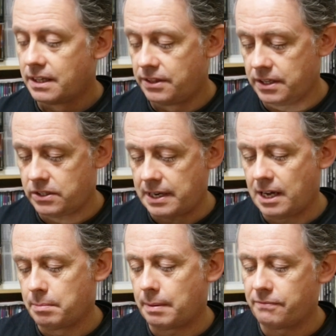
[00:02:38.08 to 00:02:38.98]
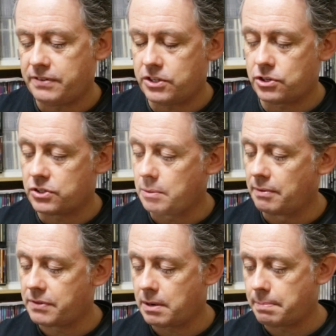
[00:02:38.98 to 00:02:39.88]
This album features some
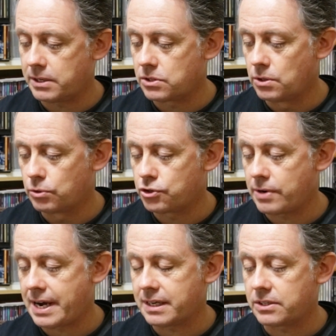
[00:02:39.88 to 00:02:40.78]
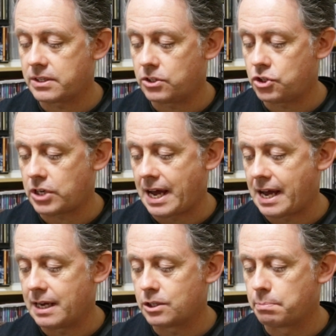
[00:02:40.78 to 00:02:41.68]
of their best known tracks, such
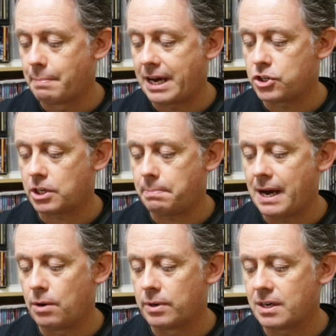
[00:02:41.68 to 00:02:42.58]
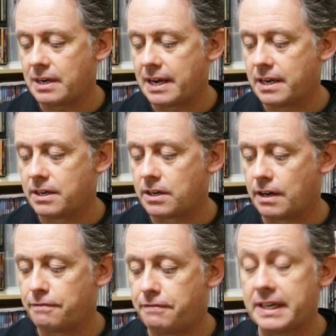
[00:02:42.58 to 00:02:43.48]
as Magic Power and
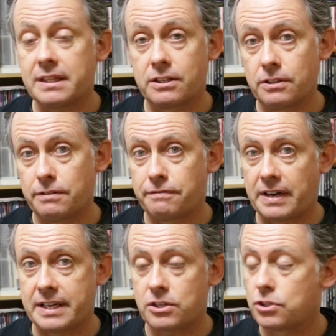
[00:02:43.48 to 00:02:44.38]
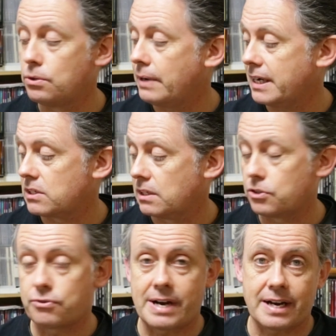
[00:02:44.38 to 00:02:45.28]
Fight the Good Fight, two
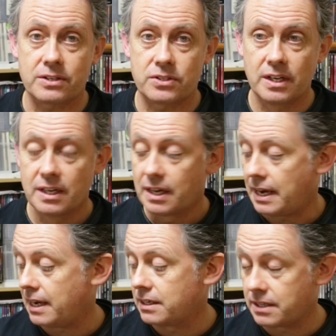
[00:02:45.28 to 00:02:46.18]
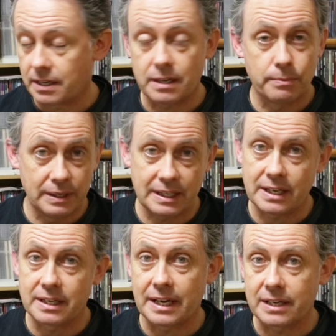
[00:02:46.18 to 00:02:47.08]
excellent tracks. And really
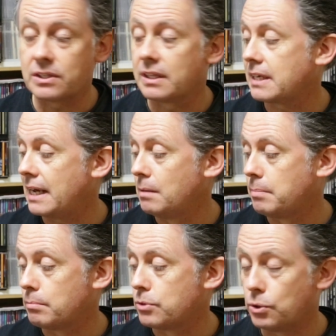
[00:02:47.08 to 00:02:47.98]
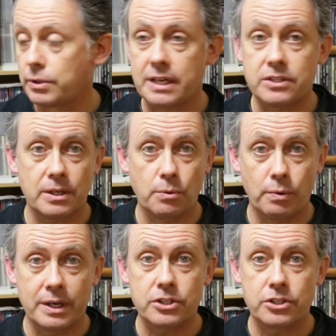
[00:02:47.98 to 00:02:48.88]
an excellent album showcasing
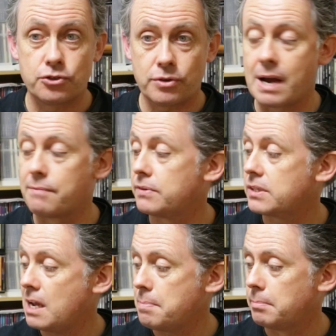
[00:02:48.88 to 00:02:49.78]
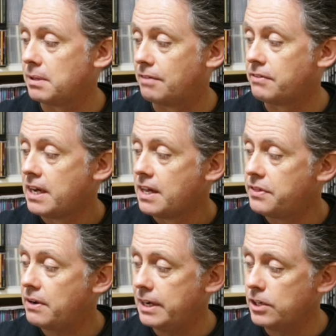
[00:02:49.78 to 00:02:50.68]
what Triumph is capable of.
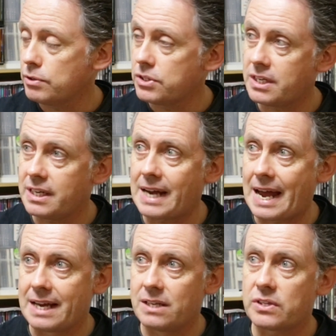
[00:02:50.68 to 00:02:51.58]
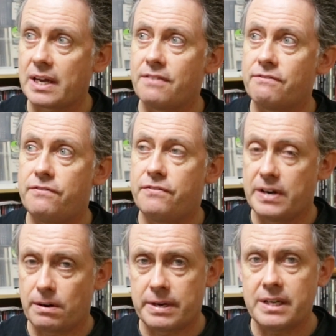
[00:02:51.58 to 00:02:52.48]
They're interesting as a
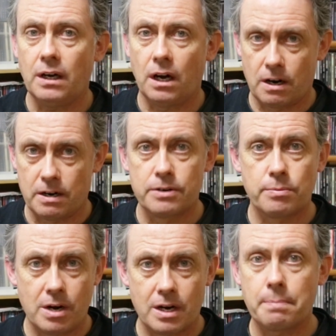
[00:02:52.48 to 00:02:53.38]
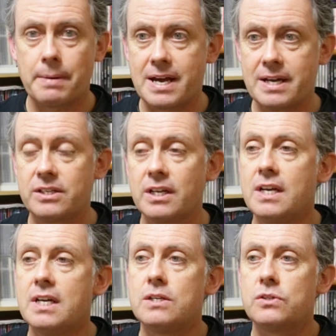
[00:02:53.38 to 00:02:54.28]
very hard rock band,
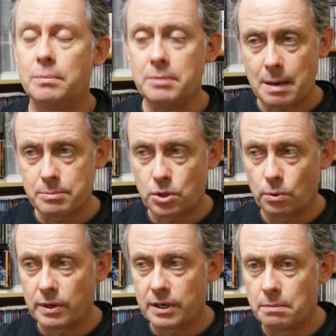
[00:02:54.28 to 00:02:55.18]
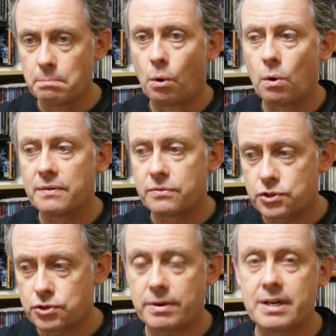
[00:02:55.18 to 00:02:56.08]
sometimes going more in the
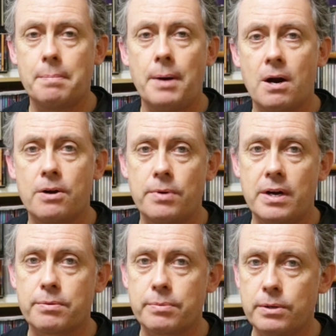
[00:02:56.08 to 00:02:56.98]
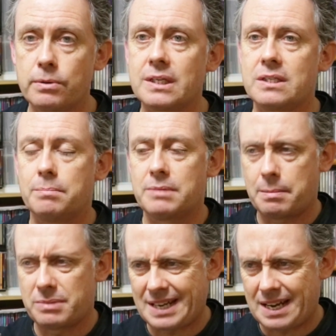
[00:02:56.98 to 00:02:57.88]
straight up hard rock route,
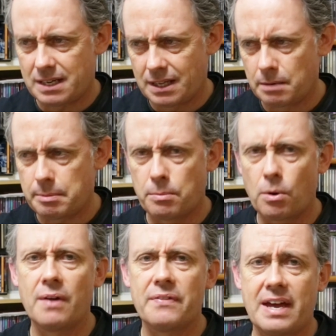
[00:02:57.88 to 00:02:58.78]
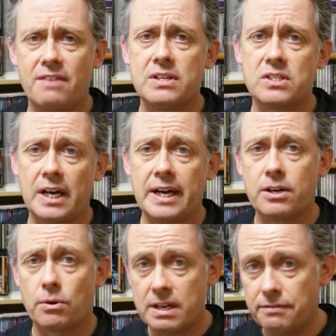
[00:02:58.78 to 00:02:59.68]
sometimes getting a little bit more on the heavy side
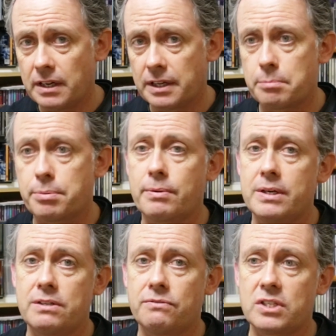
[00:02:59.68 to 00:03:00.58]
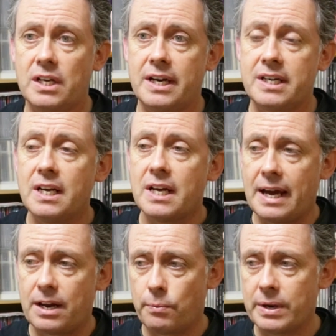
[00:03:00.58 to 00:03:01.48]
or even on the progressive side,
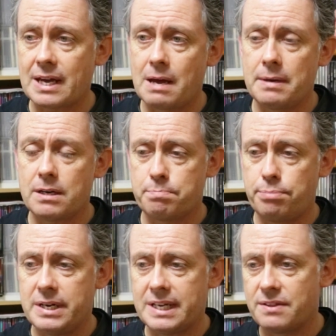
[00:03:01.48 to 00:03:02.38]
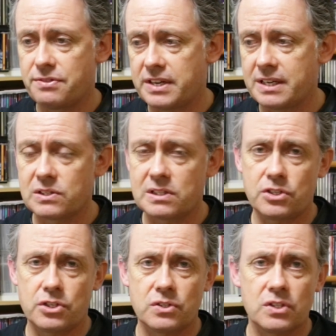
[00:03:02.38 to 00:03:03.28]
and Rick Emmett putting in things
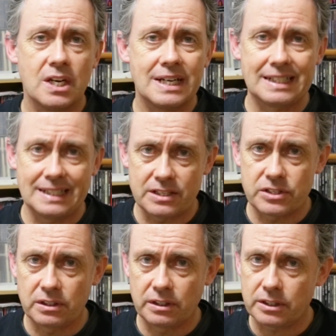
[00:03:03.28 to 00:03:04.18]
such as classical